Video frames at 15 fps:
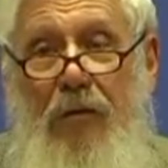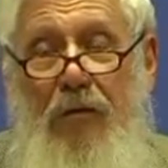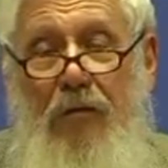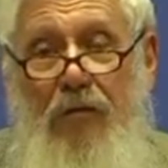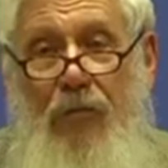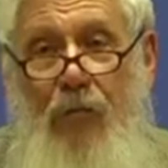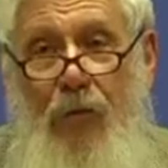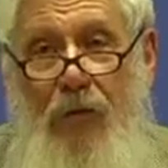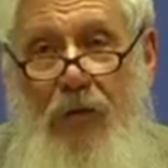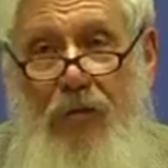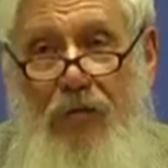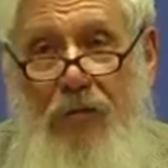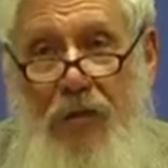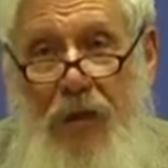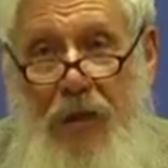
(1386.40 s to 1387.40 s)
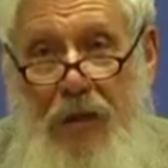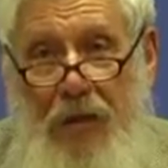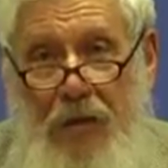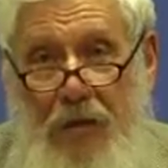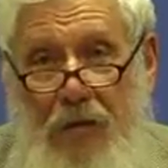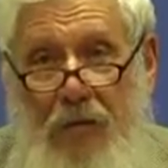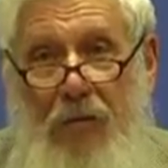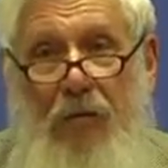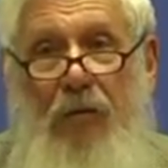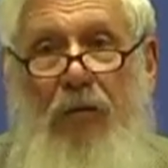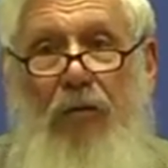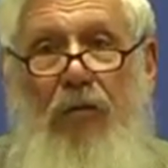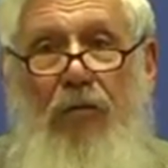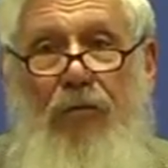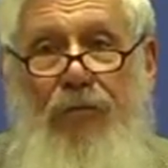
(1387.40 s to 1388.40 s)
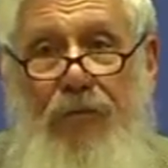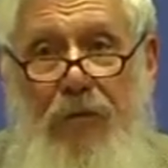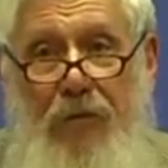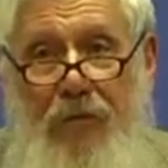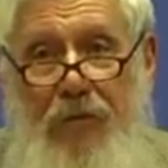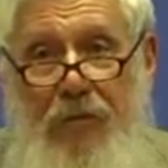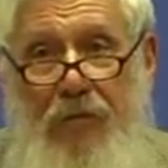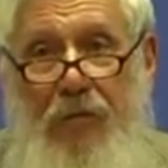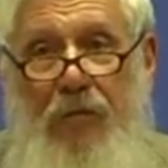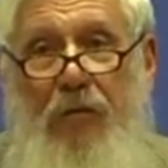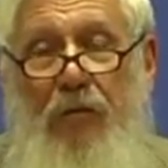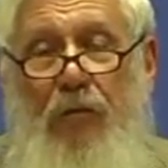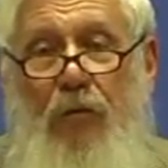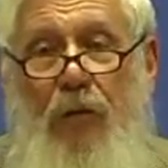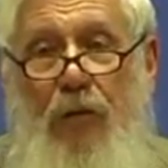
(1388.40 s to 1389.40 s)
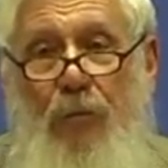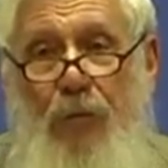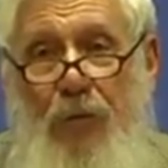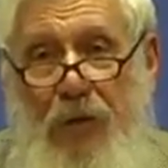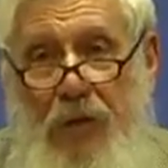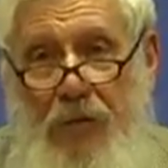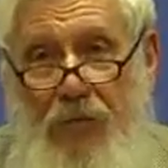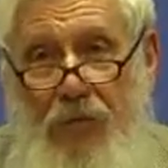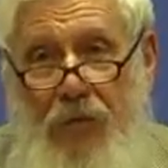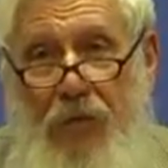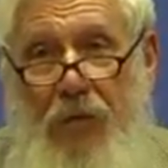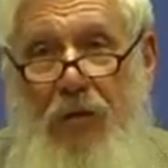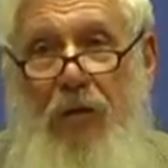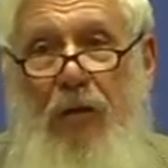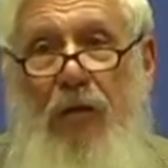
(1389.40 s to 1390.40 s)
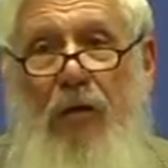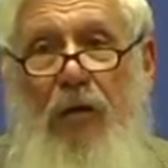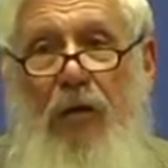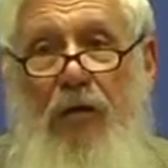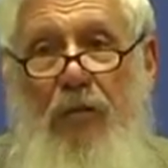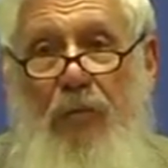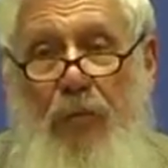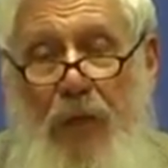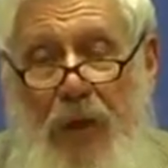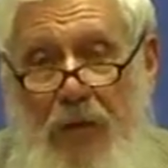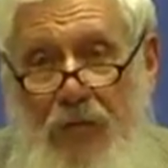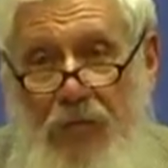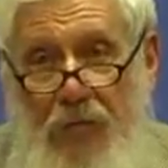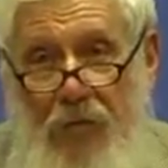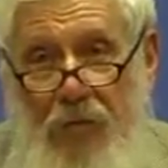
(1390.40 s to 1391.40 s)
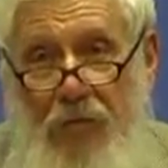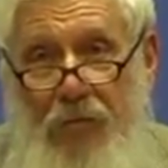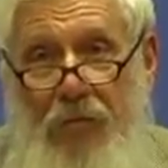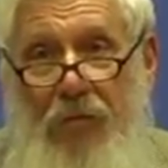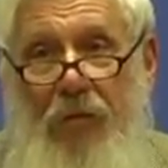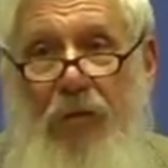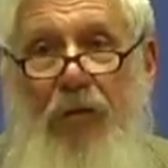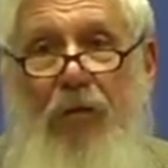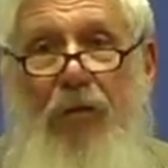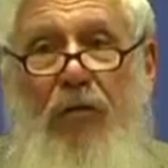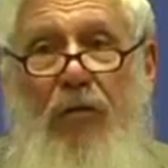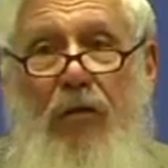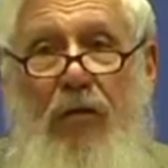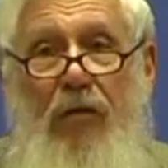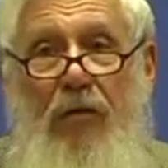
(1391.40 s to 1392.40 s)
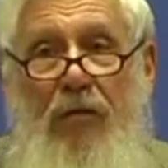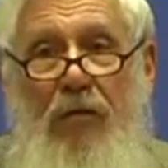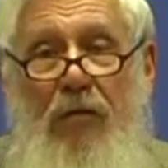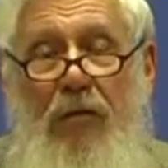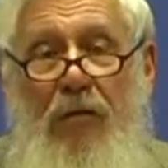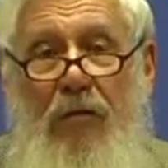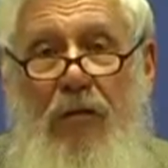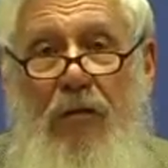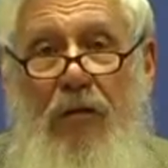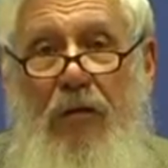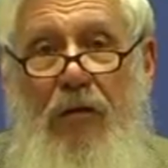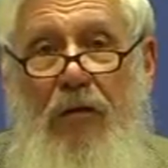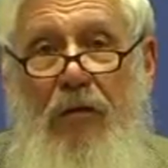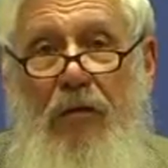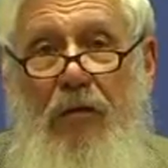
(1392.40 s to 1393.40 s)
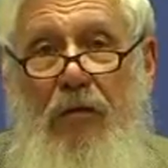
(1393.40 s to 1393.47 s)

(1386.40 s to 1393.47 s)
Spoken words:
is what is needed to foster cooperation. Patience, not a